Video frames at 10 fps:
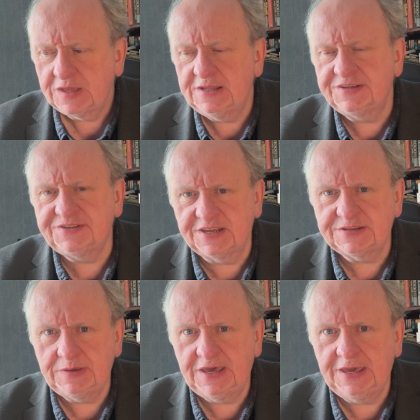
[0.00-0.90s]
listening to
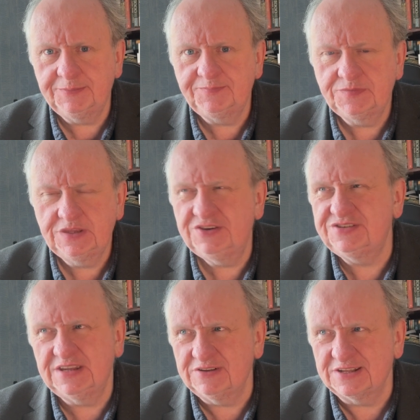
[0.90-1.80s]
me, you
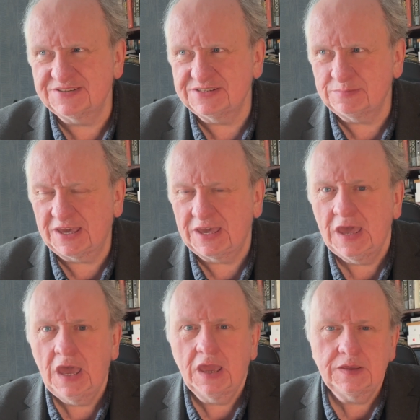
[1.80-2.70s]
should never listen to me.
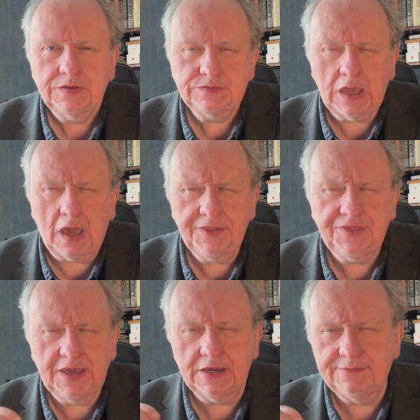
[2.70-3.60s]
I
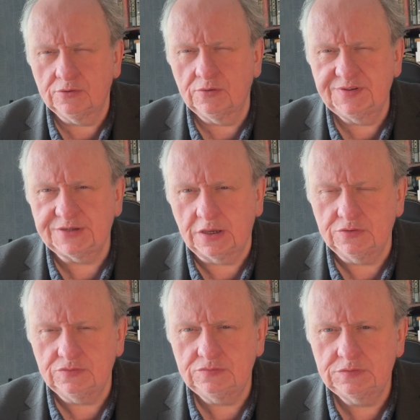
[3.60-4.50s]
think I've
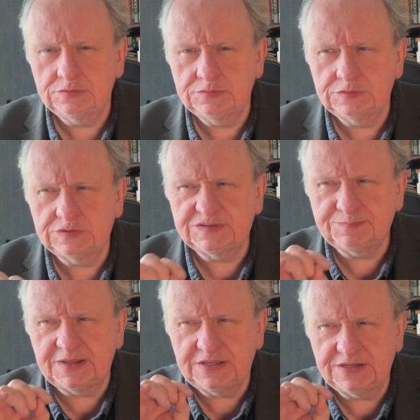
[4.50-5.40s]
also
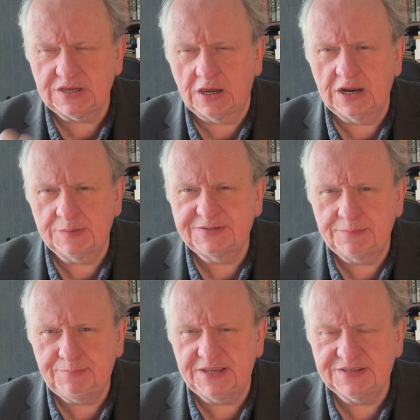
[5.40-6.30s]
spent the entire
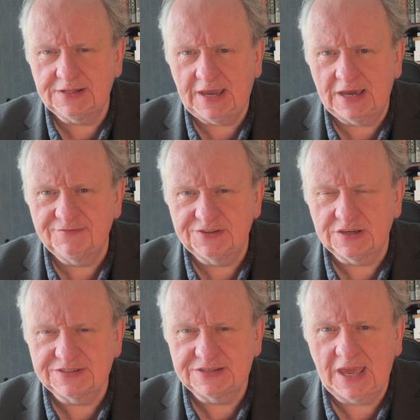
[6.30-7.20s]
episode basically
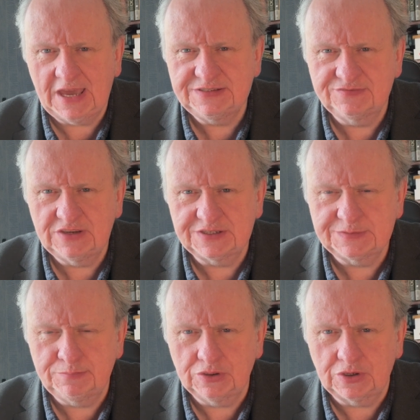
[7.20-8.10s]
advertising Ed Zwick's
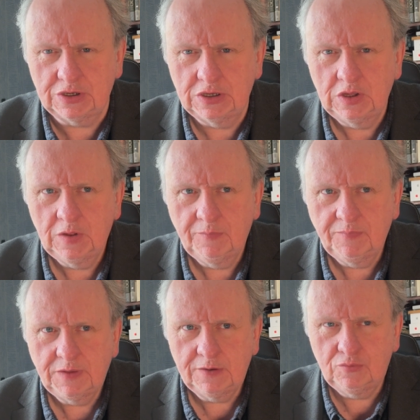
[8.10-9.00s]
book,
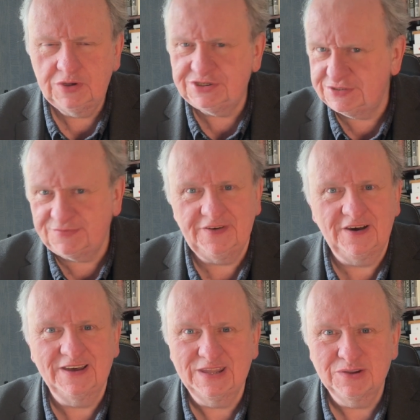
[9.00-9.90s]
which is
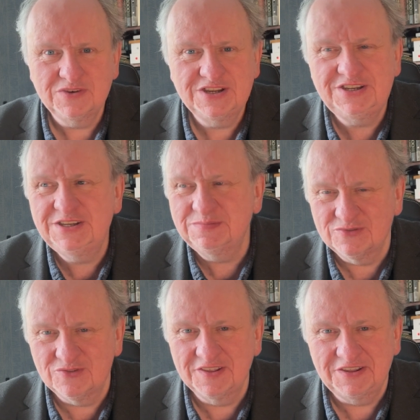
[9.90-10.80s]
fine, which is
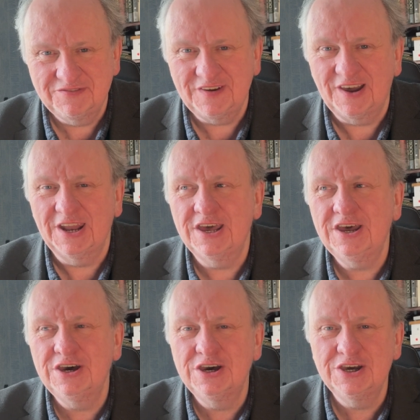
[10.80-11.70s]
more than fine.
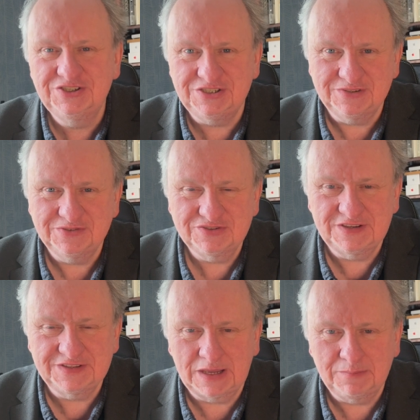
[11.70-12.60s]
I urge you to
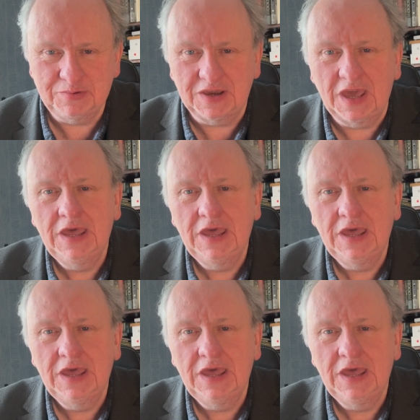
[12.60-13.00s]
read that book.